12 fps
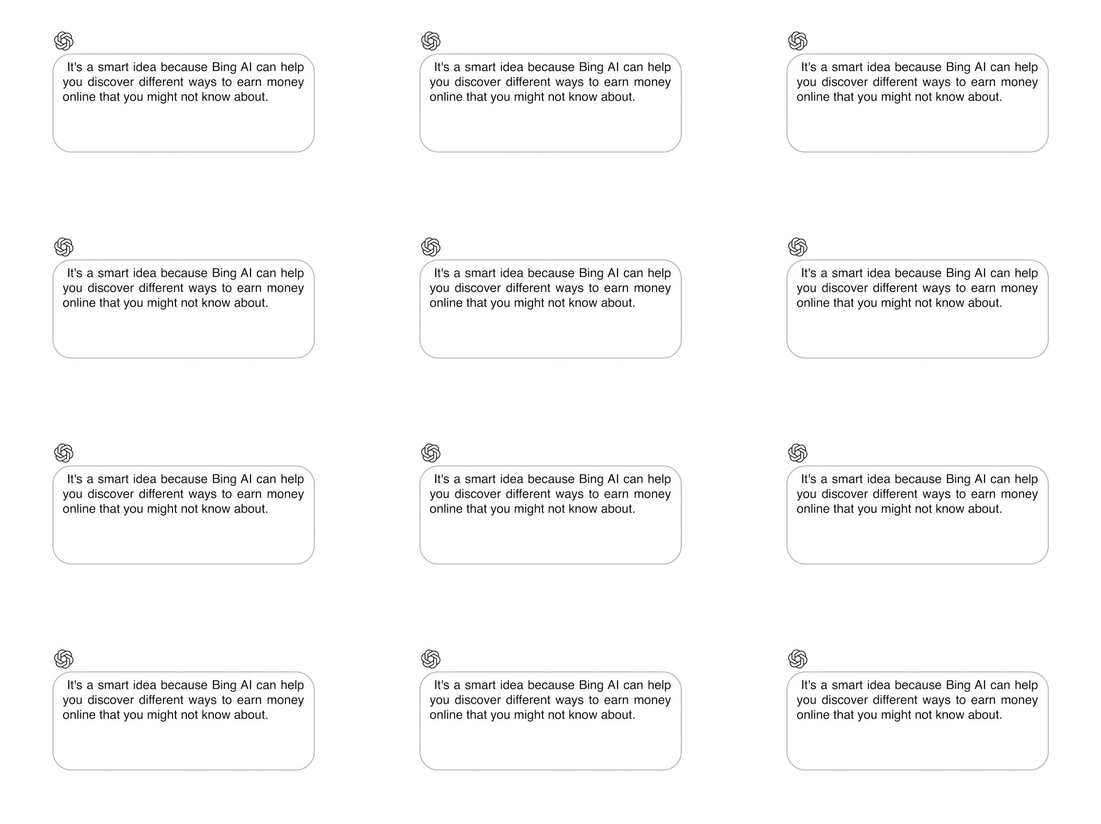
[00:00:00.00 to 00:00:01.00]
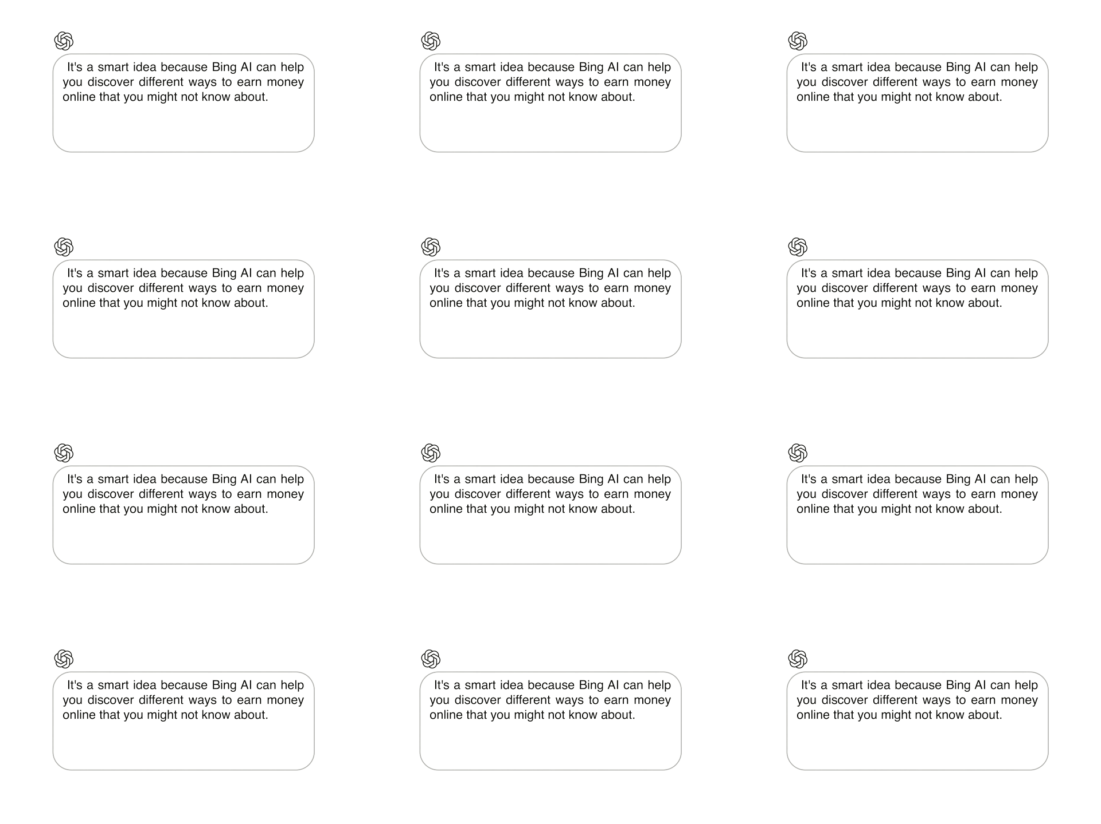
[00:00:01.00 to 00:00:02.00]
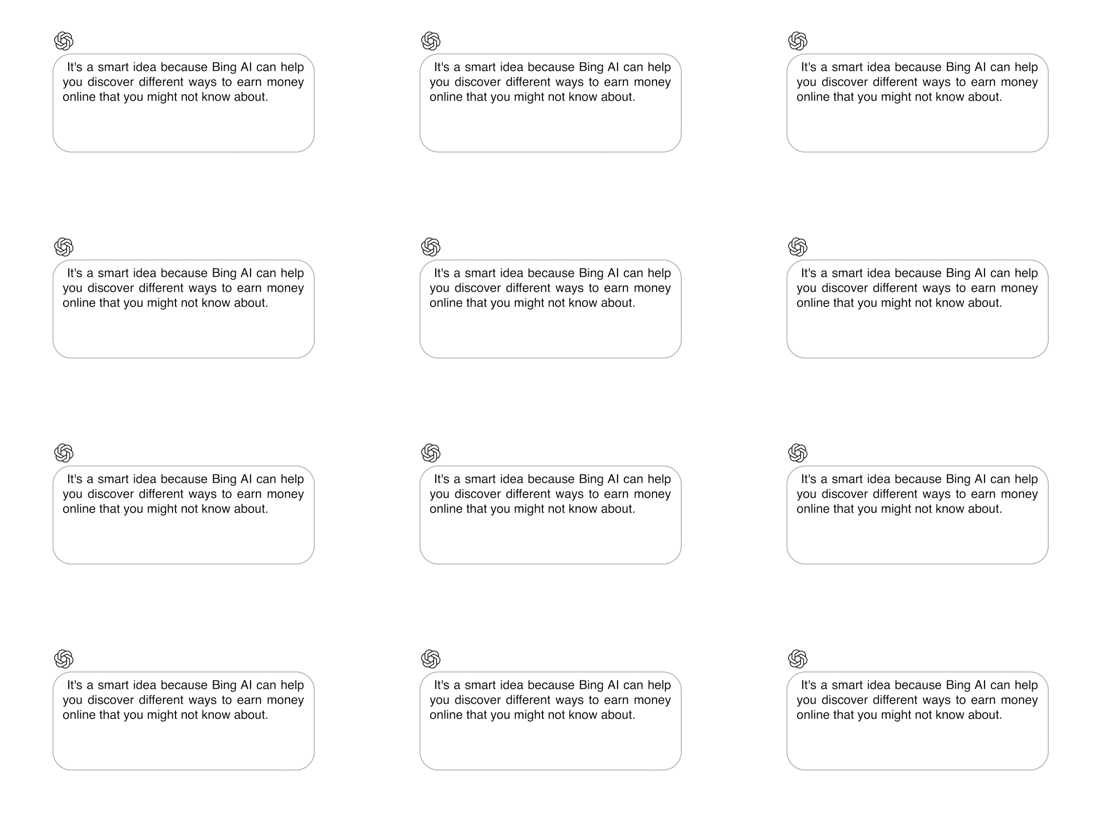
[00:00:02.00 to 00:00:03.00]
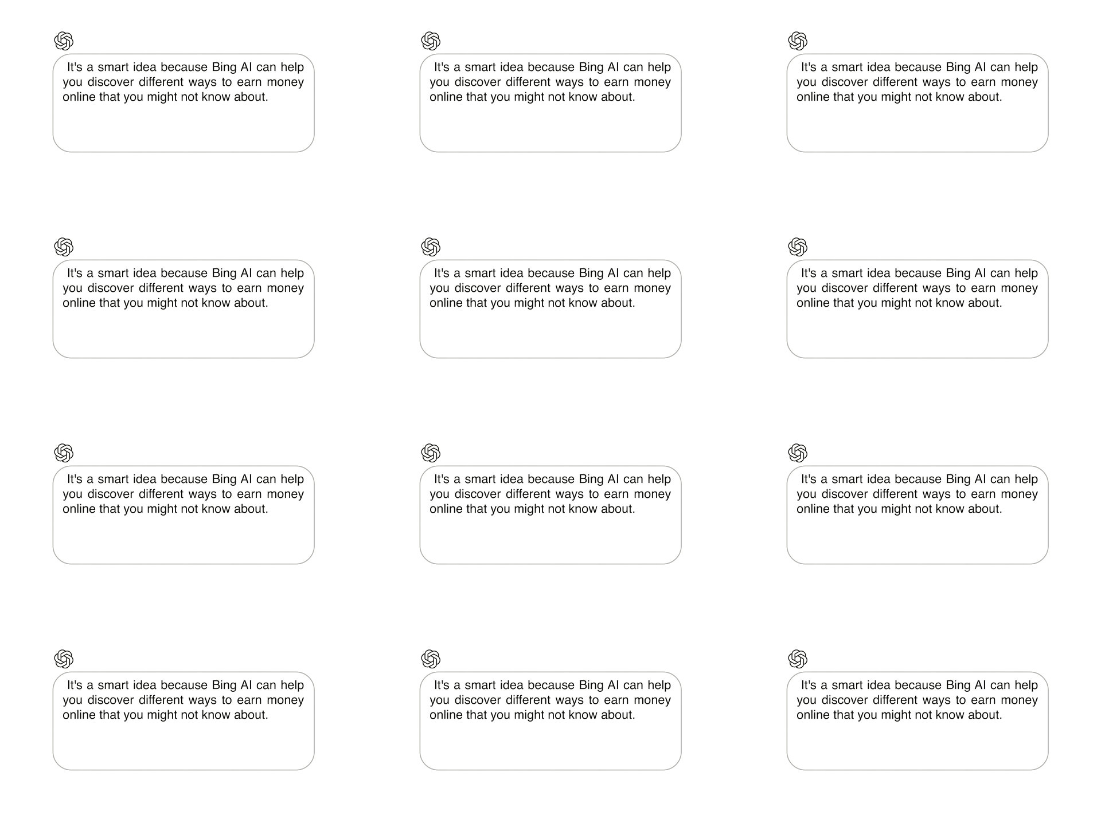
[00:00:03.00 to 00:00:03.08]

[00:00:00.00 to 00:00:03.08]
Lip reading: [unreadable: no face in view]